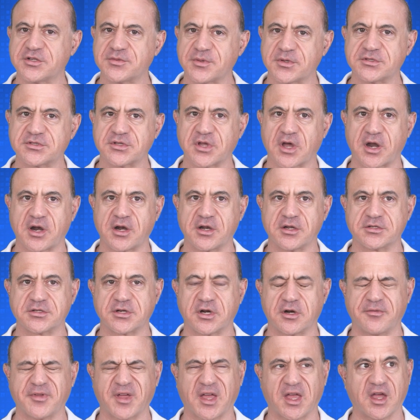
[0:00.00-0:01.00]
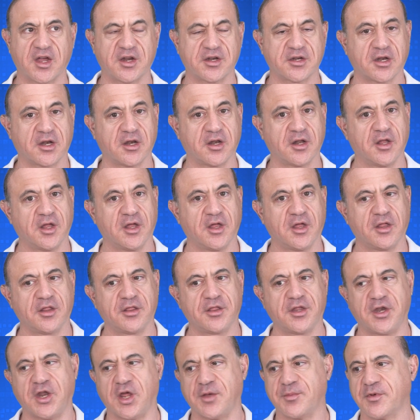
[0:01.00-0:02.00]
what's taught in a certification
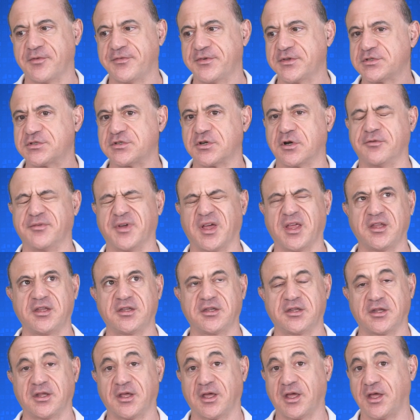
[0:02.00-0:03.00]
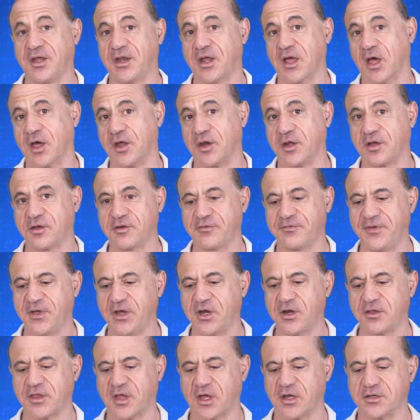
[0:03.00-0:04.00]
the name of a service and how to
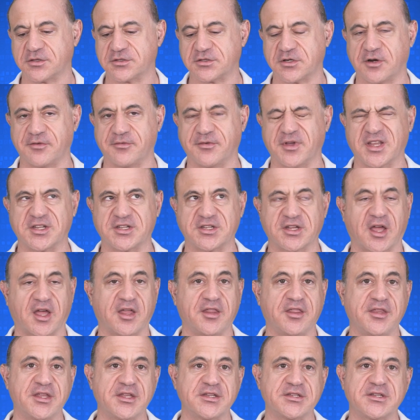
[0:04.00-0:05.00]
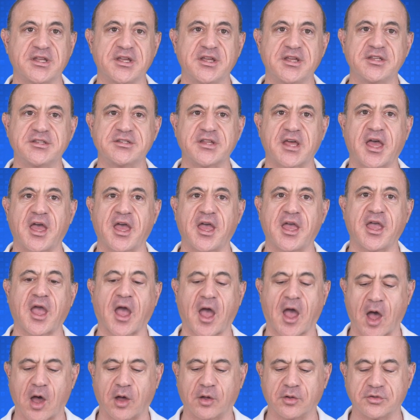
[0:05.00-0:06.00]
configure that service. And this is a
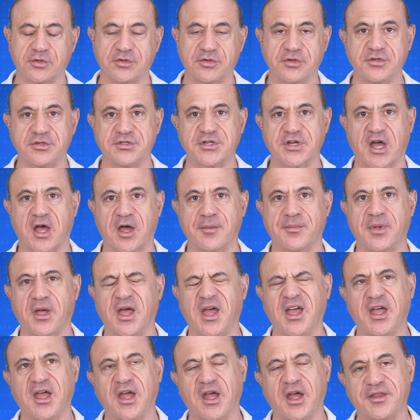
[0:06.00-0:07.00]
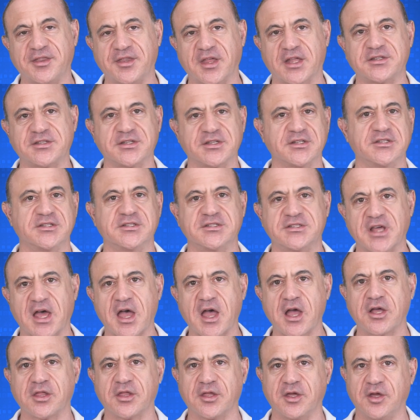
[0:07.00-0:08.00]
how to job. And that's
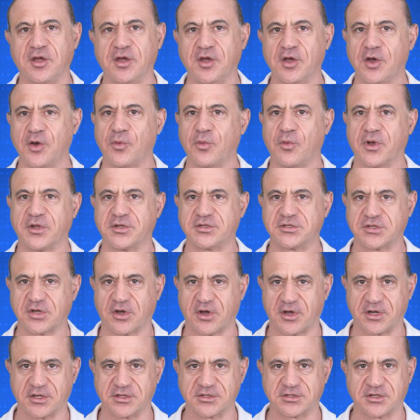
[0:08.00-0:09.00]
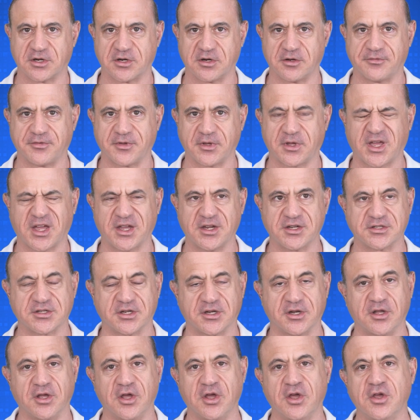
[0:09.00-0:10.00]
exactly what's taught in
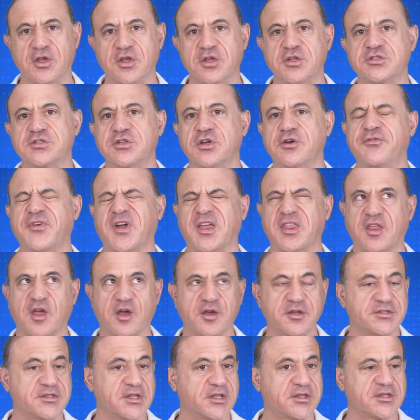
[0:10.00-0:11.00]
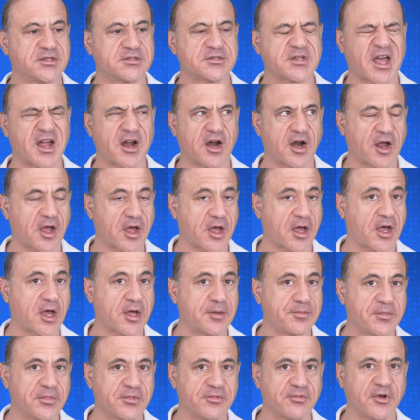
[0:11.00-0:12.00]
certification. So for those that desire
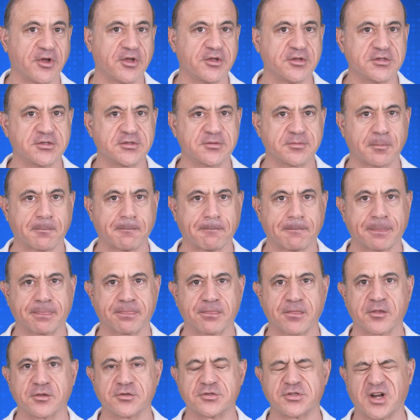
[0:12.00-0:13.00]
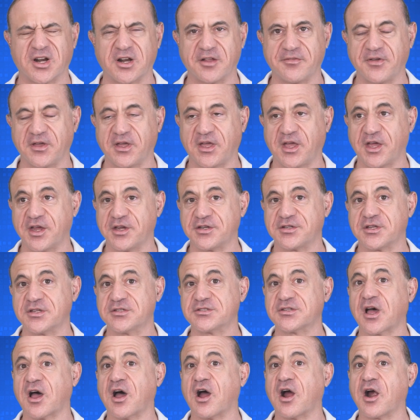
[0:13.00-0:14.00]
admin roles, certifications
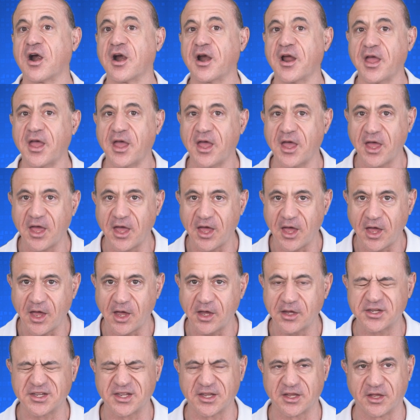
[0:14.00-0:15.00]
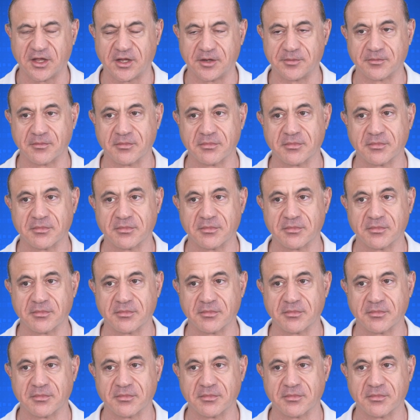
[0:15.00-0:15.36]
are excellent.